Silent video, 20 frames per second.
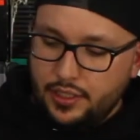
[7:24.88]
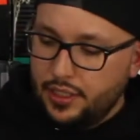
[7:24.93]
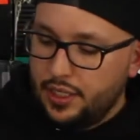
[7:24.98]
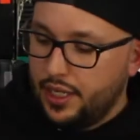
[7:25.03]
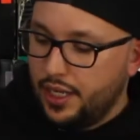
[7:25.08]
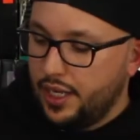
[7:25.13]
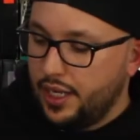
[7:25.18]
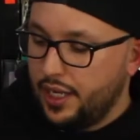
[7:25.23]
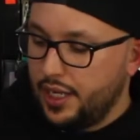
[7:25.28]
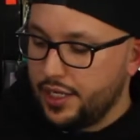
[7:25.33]

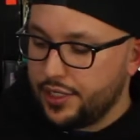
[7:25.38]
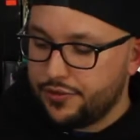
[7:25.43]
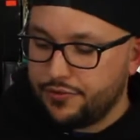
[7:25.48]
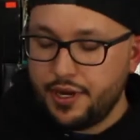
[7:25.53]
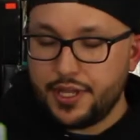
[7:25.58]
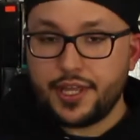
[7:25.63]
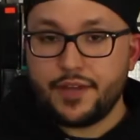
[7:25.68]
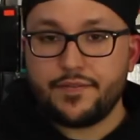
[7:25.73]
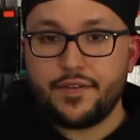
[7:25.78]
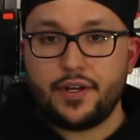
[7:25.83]

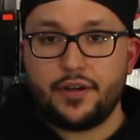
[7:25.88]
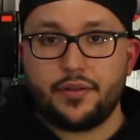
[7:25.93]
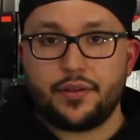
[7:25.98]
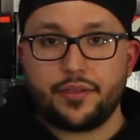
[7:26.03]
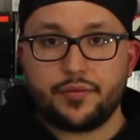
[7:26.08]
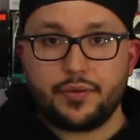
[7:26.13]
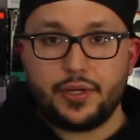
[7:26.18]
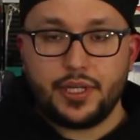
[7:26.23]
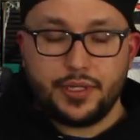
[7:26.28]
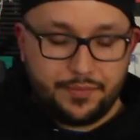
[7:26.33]
Grand Theft Auto
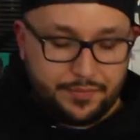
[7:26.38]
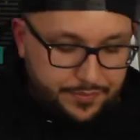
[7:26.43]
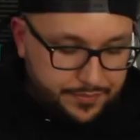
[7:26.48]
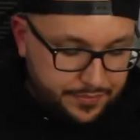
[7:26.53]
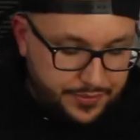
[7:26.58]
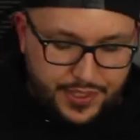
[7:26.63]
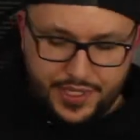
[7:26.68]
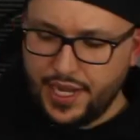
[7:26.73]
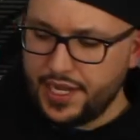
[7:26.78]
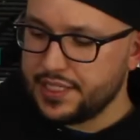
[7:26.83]
3,
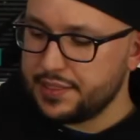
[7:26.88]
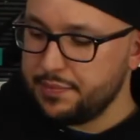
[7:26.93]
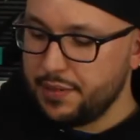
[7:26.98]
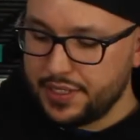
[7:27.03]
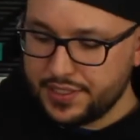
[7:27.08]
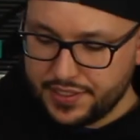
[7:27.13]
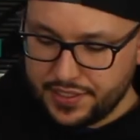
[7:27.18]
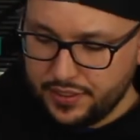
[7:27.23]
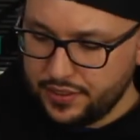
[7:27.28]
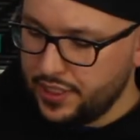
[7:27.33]
the
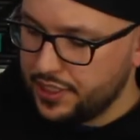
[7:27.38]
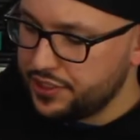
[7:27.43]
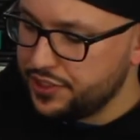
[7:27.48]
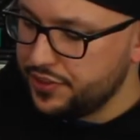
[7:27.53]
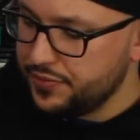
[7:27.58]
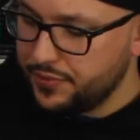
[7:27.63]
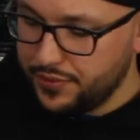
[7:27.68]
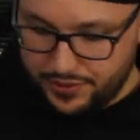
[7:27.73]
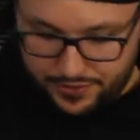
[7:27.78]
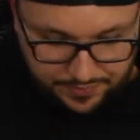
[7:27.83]
Xbox
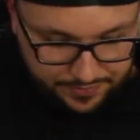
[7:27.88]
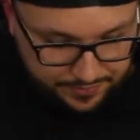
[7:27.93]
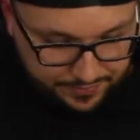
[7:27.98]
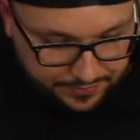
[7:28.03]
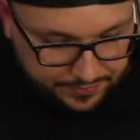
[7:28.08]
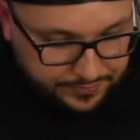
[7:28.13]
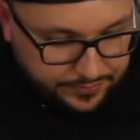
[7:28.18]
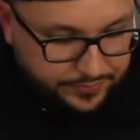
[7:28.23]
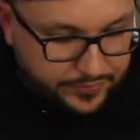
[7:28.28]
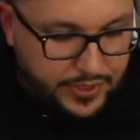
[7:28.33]
collection one.
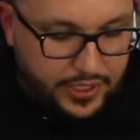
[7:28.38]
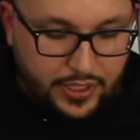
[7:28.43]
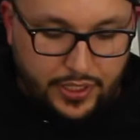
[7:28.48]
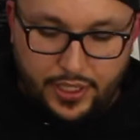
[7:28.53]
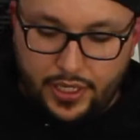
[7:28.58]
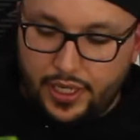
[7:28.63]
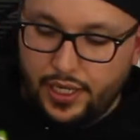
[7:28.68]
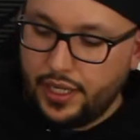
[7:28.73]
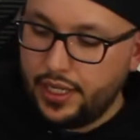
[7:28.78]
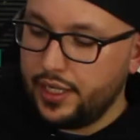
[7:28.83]

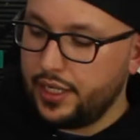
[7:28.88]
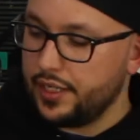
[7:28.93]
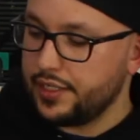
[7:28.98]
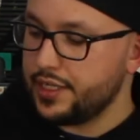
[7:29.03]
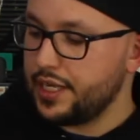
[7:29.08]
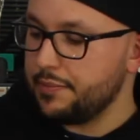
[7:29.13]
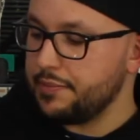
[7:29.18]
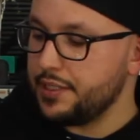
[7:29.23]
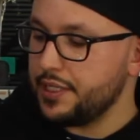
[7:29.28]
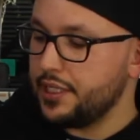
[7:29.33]

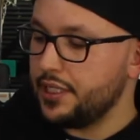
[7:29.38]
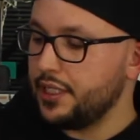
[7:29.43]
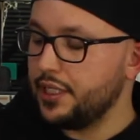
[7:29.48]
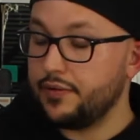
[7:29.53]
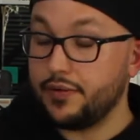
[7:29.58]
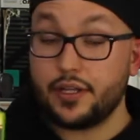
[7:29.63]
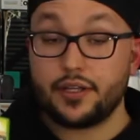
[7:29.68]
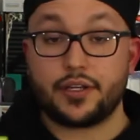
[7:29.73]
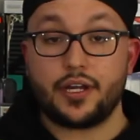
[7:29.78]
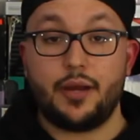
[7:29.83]

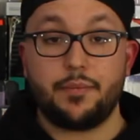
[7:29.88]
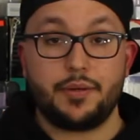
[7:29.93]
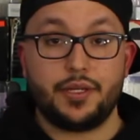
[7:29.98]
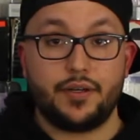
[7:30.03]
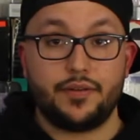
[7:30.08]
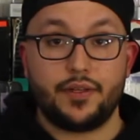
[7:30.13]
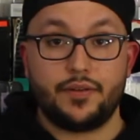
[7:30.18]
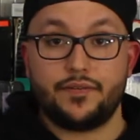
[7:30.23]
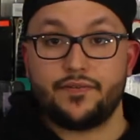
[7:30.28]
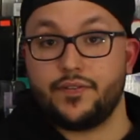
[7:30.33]
Another copy
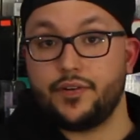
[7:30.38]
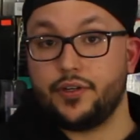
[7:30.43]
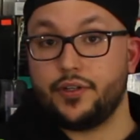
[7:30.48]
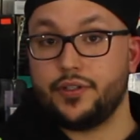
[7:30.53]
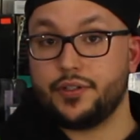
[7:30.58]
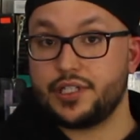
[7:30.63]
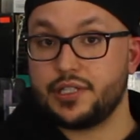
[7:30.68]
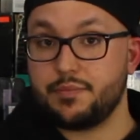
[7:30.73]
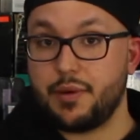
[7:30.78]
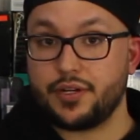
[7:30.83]
of the
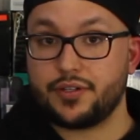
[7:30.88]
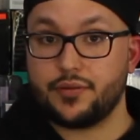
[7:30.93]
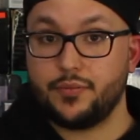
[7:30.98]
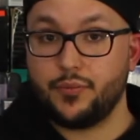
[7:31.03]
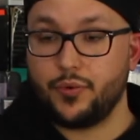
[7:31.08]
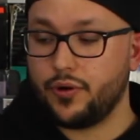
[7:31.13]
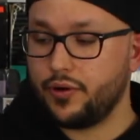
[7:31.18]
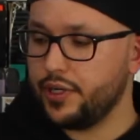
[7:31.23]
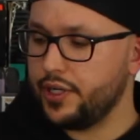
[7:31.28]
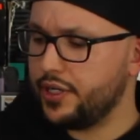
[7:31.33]
full Spectrum
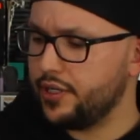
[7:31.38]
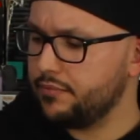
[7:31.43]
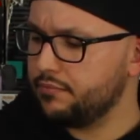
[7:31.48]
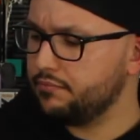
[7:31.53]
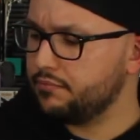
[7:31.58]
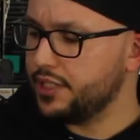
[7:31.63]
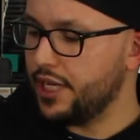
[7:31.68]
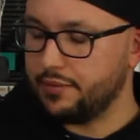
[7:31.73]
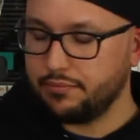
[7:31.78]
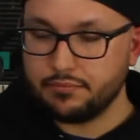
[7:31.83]

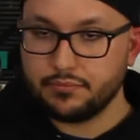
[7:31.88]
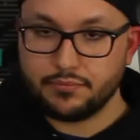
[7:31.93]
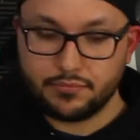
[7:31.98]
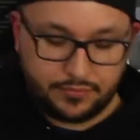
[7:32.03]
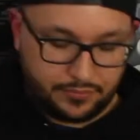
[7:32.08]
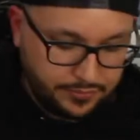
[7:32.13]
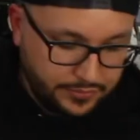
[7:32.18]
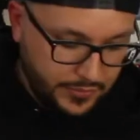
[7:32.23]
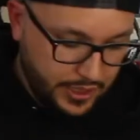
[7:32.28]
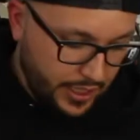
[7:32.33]
Warrior. Yeah.
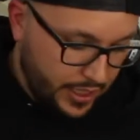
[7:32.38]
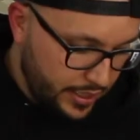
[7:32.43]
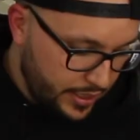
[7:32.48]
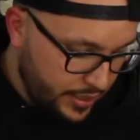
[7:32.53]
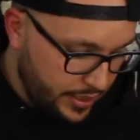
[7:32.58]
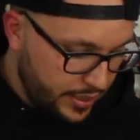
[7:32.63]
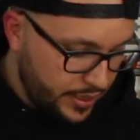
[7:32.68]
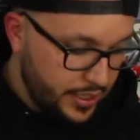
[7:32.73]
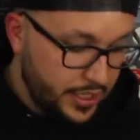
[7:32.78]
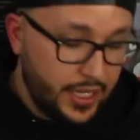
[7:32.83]

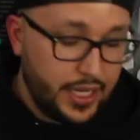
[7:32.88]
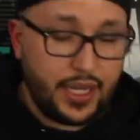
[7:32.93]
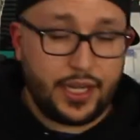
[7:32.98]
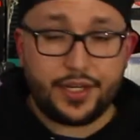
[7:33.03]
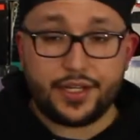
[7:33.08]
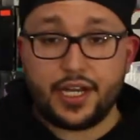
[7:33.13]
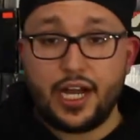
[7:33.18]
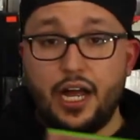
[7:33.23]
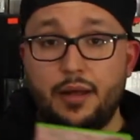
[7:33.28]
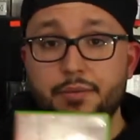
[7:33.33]
And
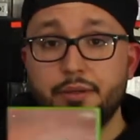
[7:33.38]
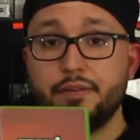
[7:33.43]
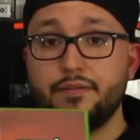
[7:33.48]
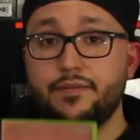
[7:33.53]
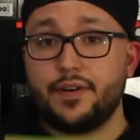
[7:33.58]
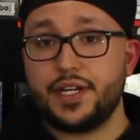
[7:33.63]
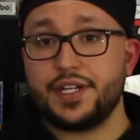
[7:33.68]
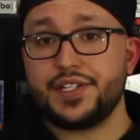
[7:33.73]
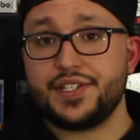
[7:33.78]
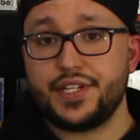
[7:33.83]
a copy of
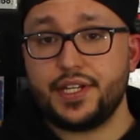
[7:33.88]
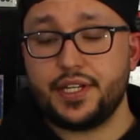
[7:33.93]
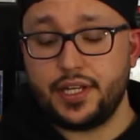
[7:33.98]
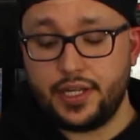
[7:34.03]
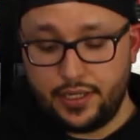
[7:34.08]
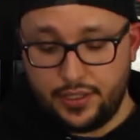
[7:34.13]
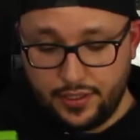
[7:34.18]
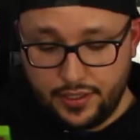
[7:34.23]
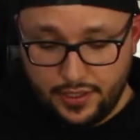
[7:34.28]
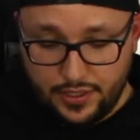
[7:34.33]
Vice
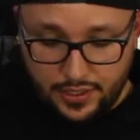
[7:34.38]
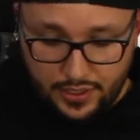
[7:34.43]
City.